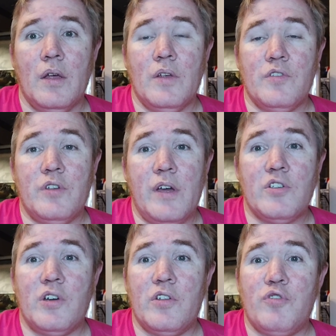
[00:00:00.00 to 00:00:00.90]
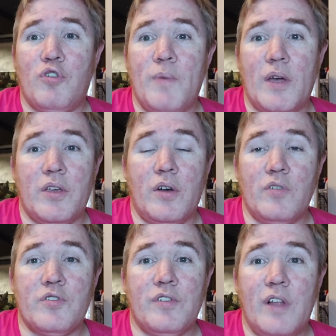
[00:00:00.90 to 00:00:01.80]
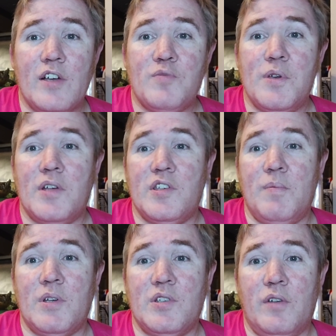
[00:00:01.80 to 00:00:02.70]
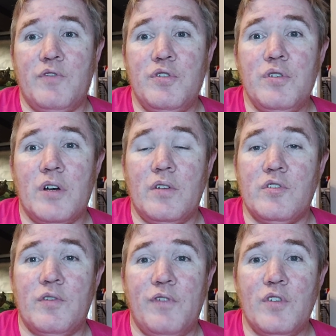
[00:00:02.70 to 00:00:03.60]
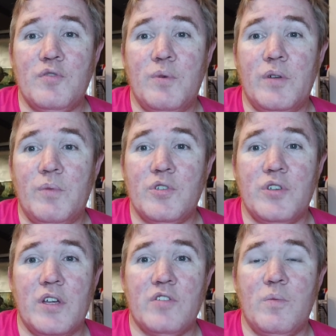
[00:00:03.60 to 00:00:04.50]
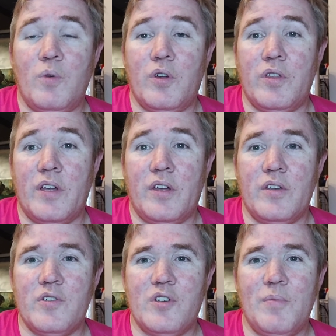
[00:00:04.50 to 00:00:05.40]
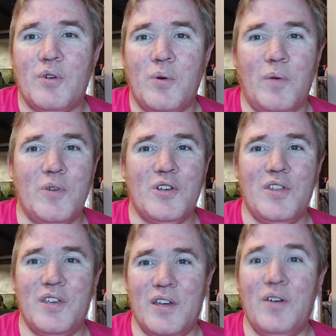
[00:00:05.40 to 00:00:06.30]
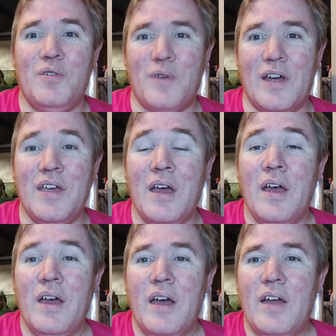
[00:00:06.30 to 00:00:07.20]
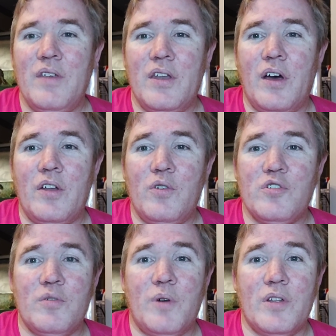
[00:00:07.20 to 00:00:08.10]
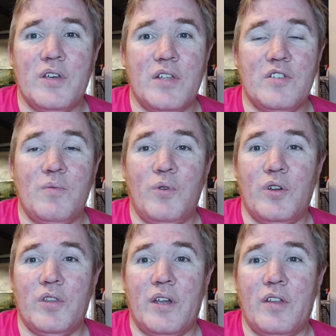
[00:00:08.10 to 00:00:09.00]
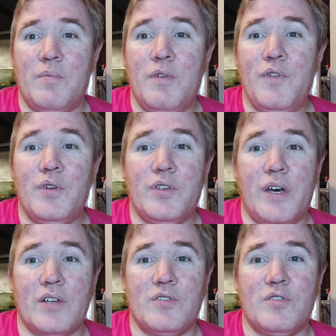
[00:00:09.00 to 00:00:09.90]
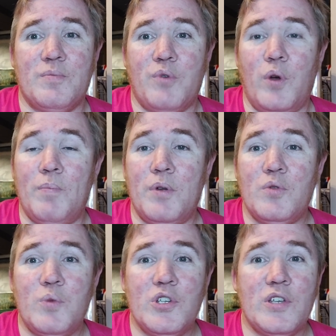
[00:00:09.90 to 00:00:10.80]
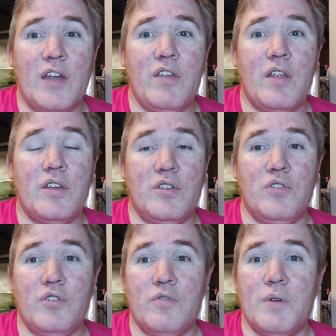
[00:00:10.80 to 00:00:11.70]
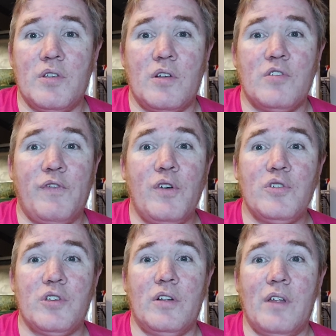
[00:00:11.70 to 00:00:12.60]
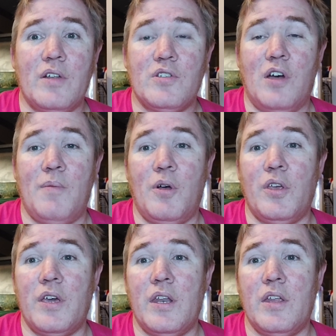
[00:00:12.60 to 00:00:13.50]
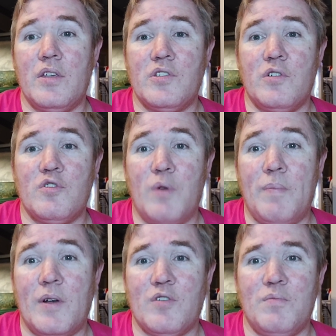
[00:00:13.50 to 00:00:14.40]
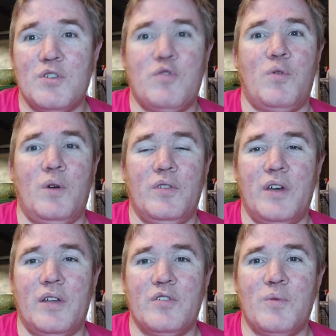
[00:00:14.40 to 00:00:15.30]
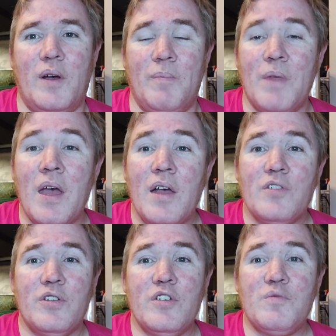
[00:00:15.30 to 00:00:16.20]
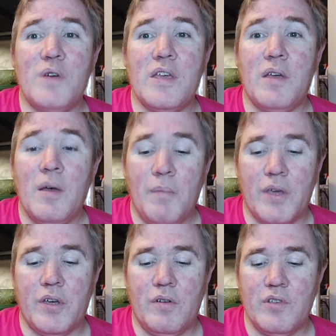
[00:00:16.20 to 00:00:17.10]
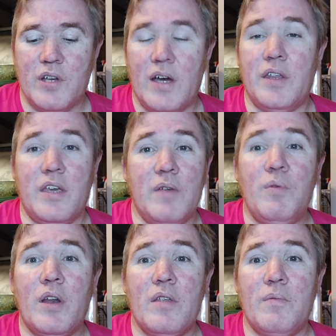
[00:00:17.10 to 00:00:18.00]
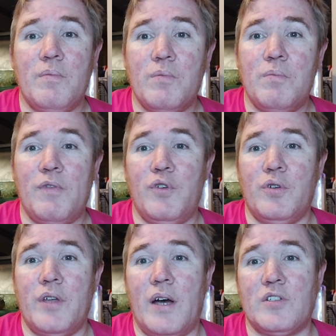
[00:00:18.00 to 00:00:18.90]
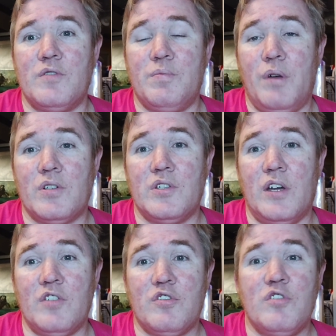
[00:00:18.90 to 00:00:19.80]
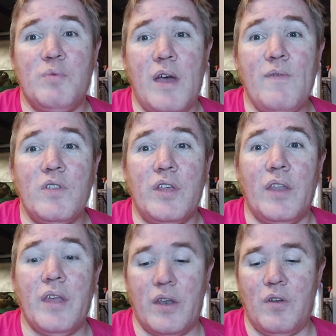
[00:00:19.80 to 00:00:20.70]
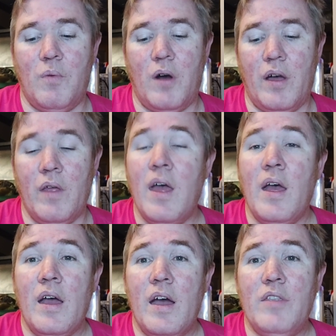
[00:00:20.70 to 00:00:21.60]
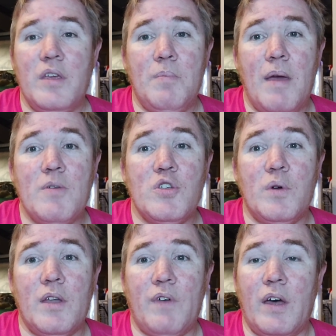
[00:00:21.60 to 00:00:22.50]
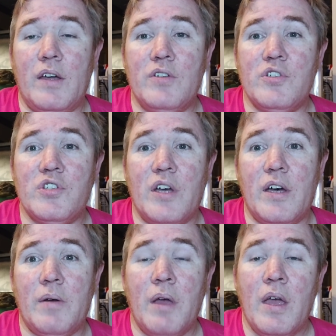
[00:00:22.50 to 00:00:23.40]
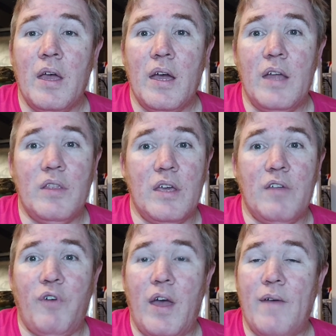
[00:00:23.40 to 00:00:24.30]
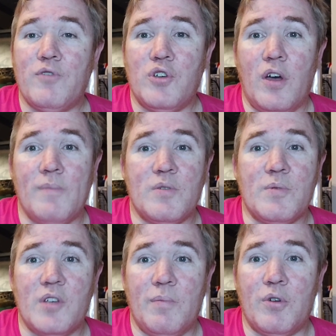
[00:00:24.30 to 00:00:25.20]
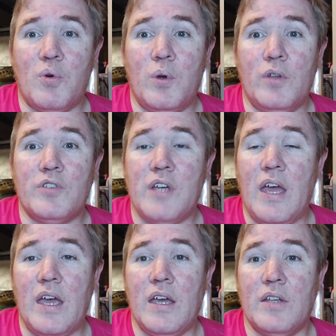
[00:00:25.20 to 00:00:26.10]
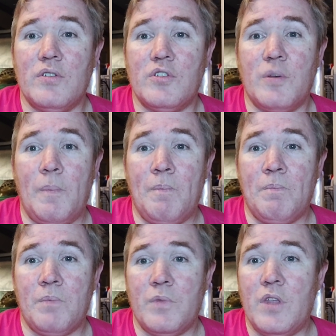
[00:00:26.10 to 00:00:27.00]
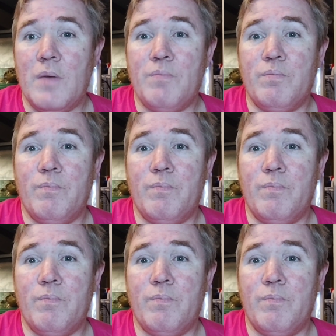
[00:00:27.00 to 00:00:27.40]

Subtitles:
So now it's time to talk about goals. Last week I set myself two goals. The first one was to get some work done on the Somber quilt, which I did, hooray. And then I also wanted to get some work done on the Mythical Darksons quilt, but which sadly I didn't do because I was focusing a lot of time on getting the So Sweet Puzzle Mystery quilt done as well. So this week my goals are to get one of the Mythical Darksons blocks done, since we haven't done that in a while, and then maybe do another Hunter Star, and then if I have time, some Somber quilt and the